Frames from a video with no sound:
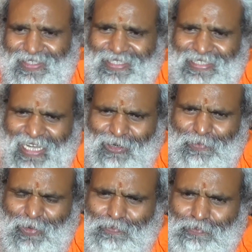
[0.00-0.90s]
Now
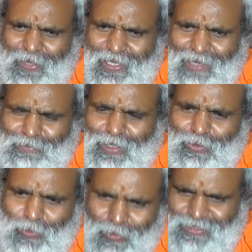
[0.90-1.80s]
if you pick up the
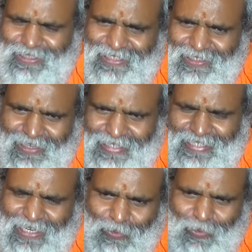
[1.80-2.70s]
noodles, this is called
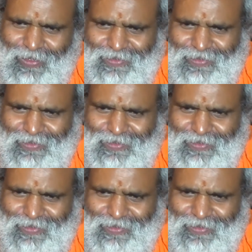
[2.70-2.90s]
Indian noodle.